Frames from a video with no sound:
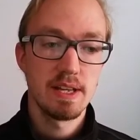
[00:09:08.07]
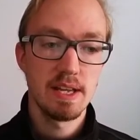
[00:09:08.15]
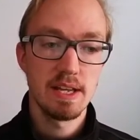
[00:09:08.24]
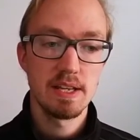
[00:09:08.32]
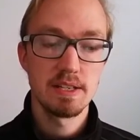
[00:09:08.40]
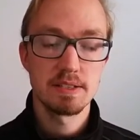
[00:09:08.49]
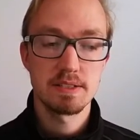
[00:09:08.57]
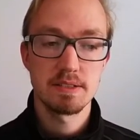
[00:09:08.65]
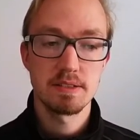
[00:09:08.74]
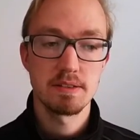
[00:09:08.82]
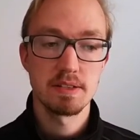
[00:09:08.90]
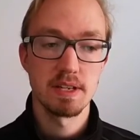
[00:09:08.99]

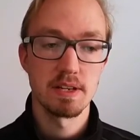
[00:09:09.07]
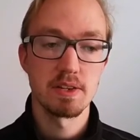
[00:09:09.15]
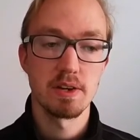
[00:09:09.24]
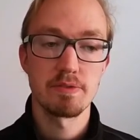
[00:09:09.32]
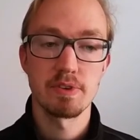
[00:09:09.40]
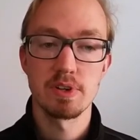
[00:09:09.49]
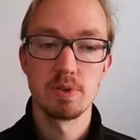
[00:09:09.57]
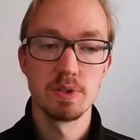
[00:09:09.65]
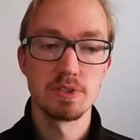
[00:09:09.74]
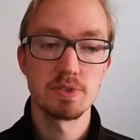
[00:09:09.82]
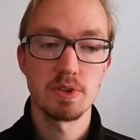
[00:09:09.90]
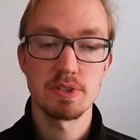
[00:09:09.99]
and you have
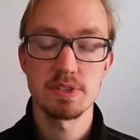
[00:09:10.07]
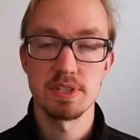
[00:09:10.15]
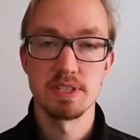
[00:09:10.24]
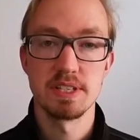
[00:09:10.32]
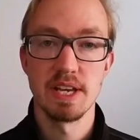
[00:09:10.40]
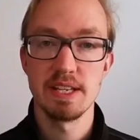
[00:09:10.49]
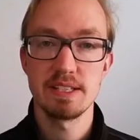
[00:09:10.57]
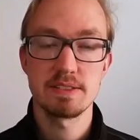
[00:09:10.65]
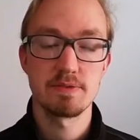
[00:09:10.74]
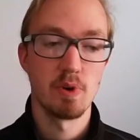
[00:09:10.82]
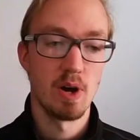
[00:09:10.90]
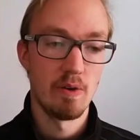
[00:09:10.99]
included sources and
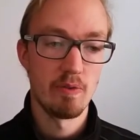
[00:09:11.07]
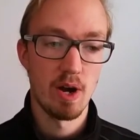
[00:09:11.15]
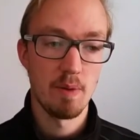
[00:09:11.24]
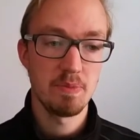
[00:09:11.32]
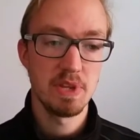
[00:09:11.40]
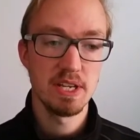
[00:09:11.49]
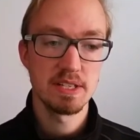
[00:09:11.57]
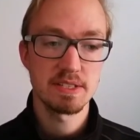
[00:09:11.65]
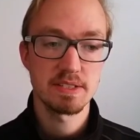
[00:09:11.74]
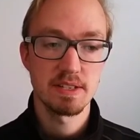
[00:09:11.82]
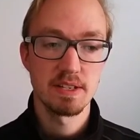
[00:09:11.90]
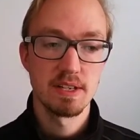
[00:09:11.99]
dates for
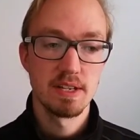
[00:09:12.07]
updates.